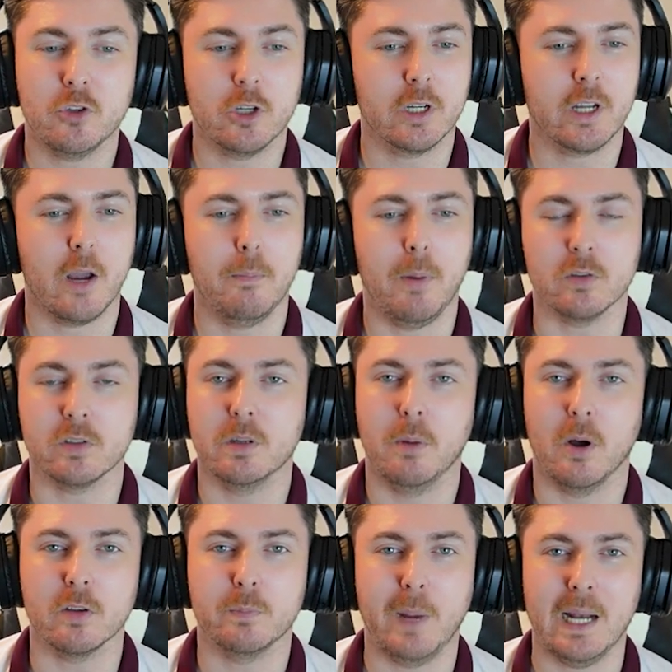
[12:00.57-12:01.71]
you're going to go
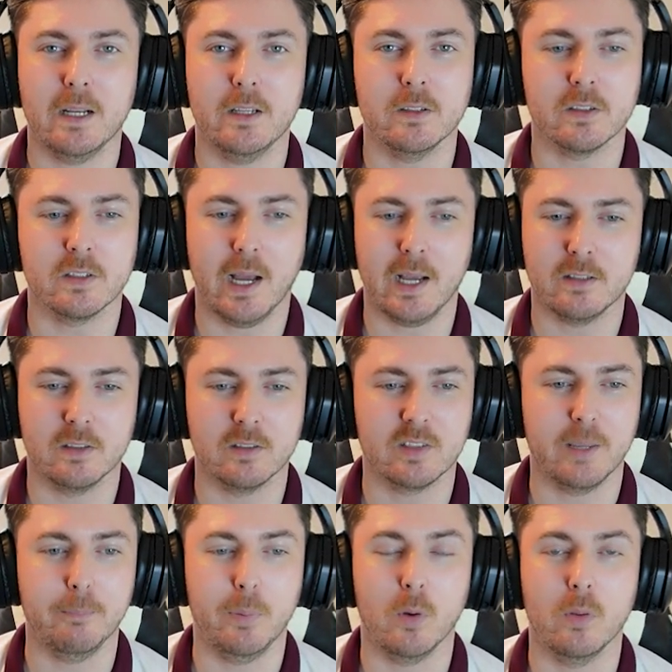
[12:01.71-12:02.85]
box-to-box balance, nice and
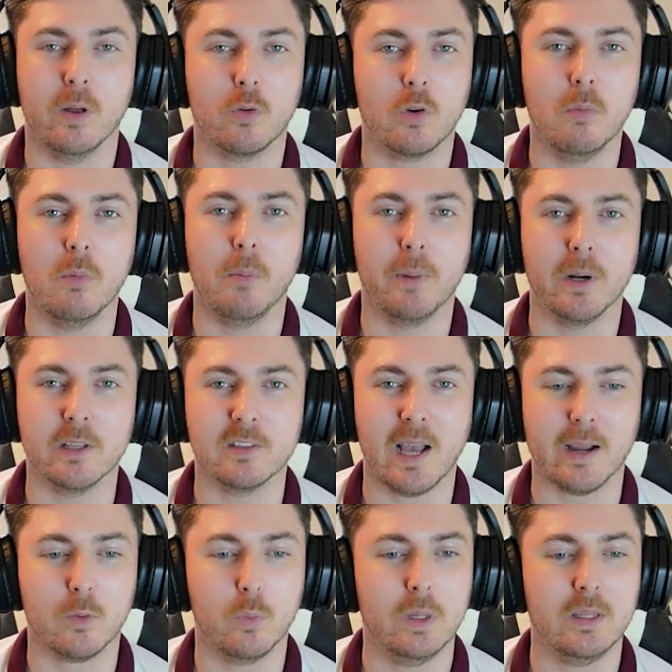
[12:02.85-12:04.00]
simple. They'll come up and
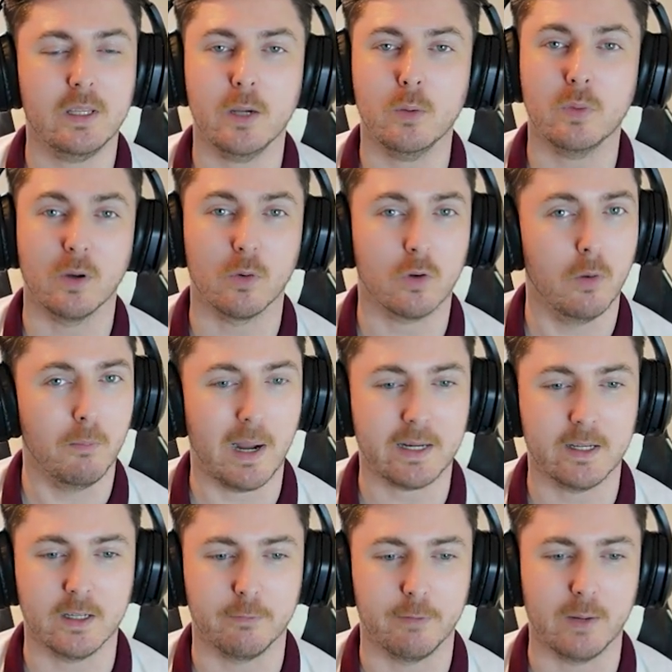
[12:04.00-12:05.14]
attack with you. They'll come back
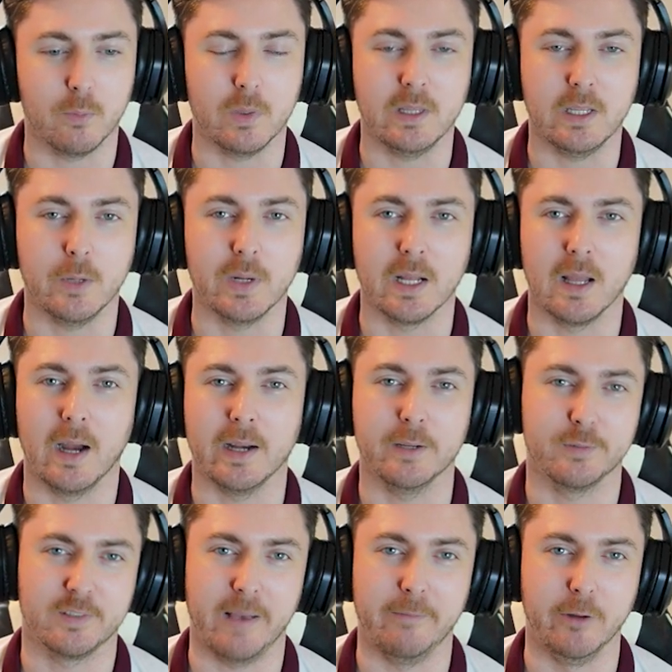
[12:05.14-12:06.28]
and defend with you in a line of
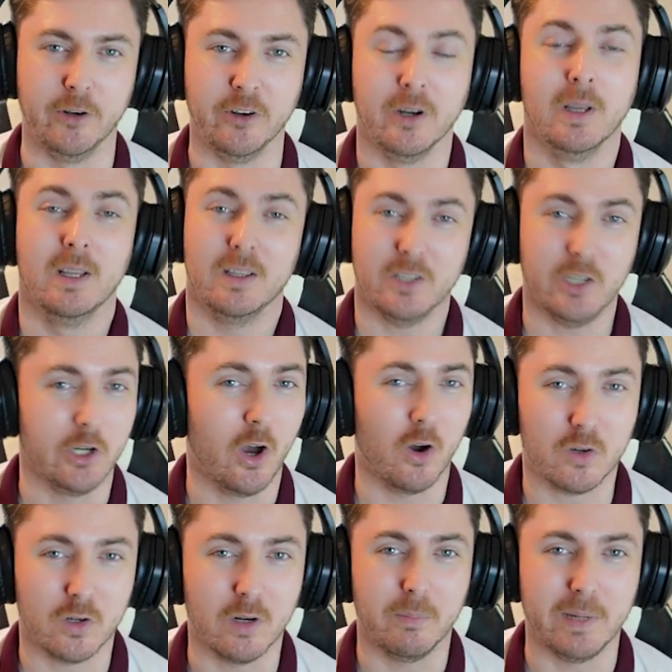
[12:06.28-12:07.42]
7. You're not
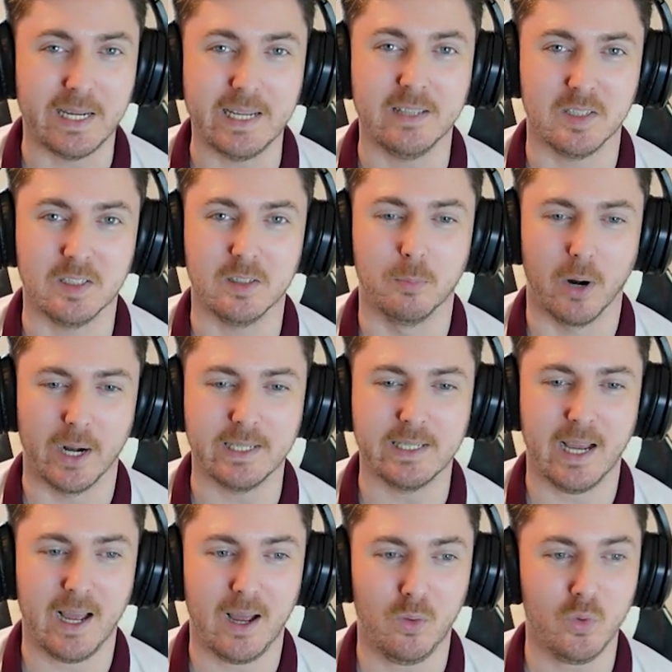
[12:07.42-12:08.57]
going to be easy to break
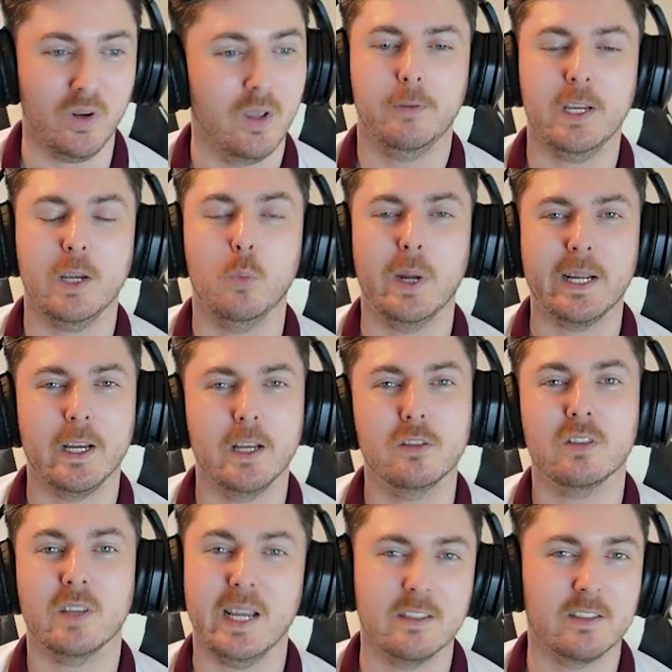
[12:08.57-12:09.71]
down. For your
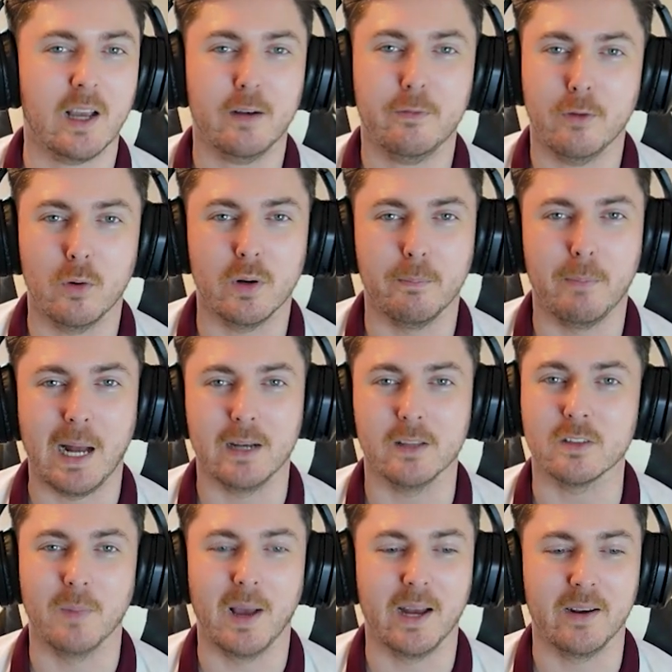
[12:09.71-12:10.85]
wingers, inside forward and
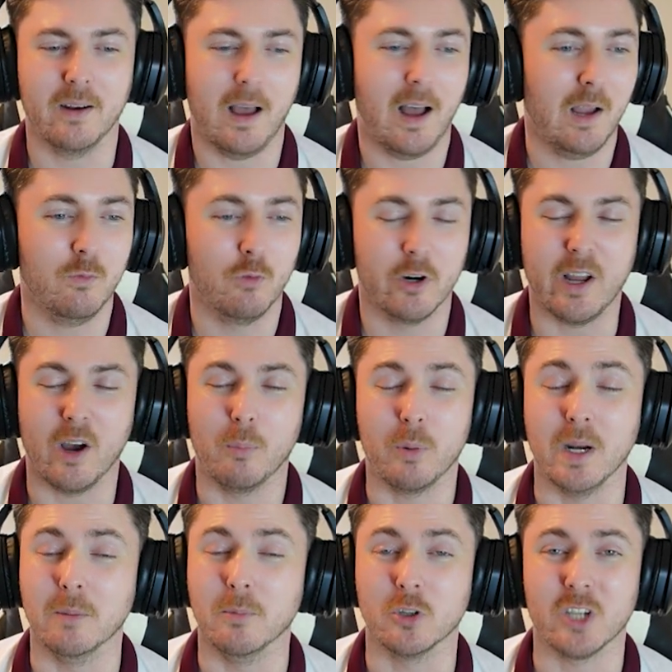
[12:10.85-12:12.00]
balance man, I run it on
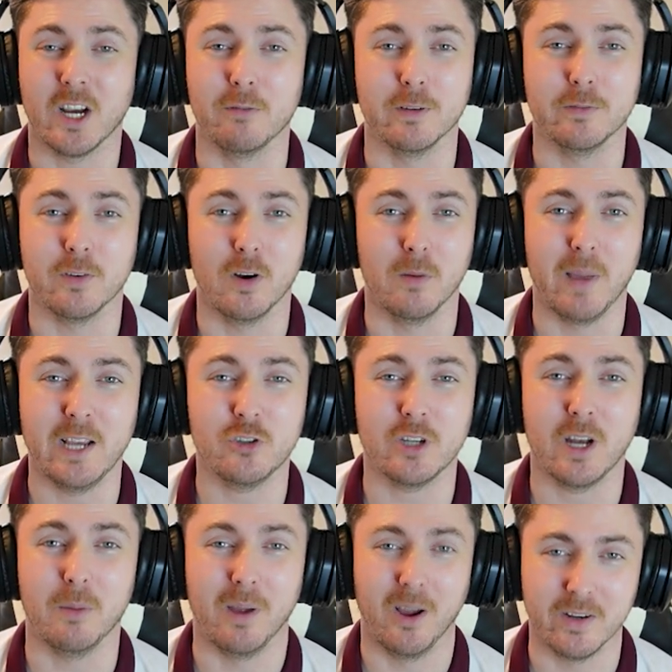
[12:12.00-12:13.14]
pretty much every formation,
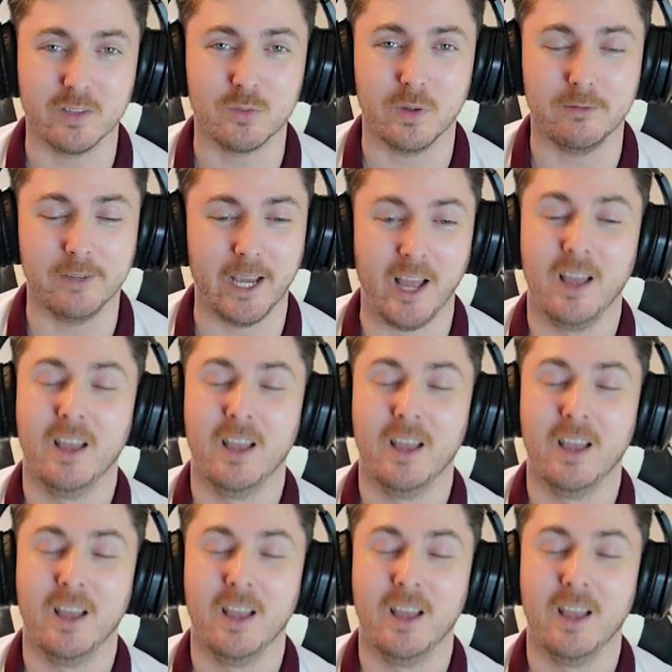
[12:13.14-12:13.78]
I'll be honest with you.